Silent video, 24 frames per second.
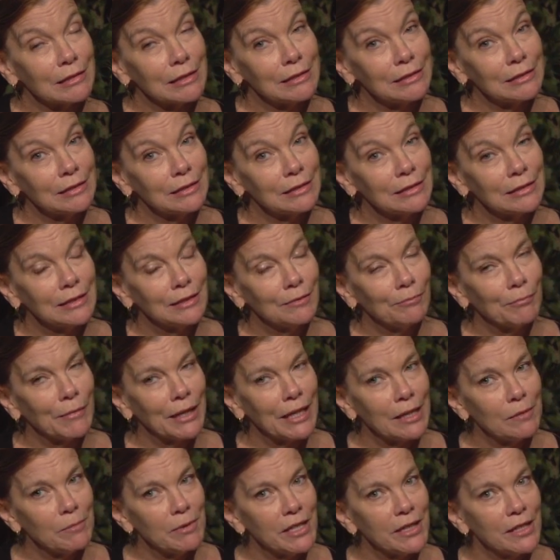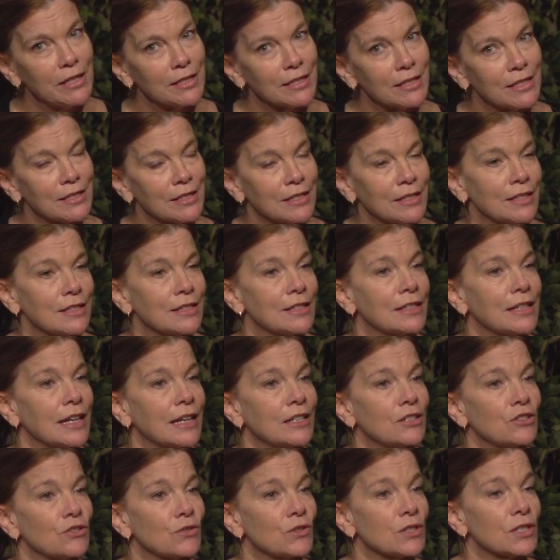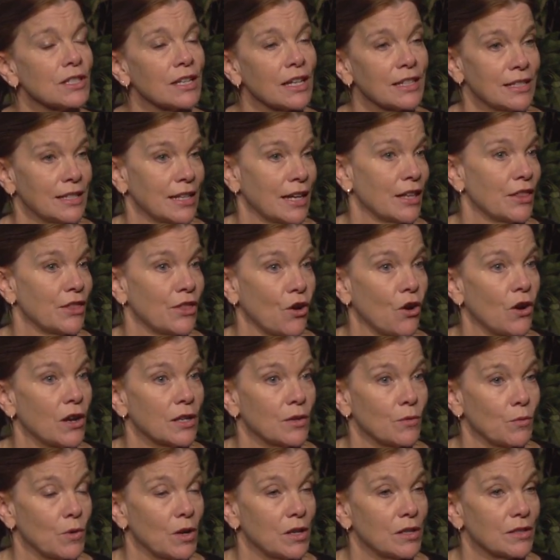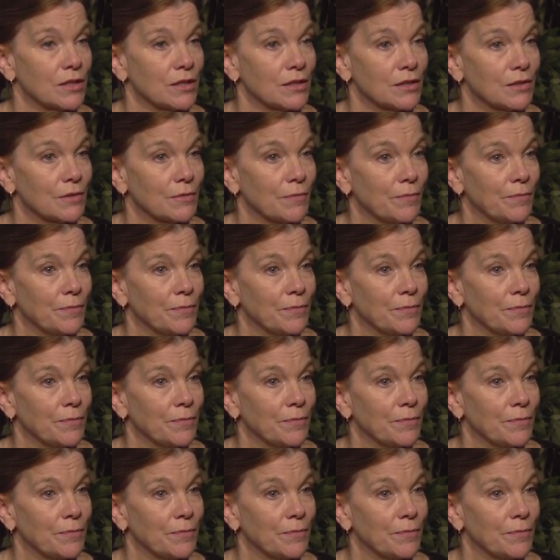oh, maybe this isn't as dangerous as I thought it was.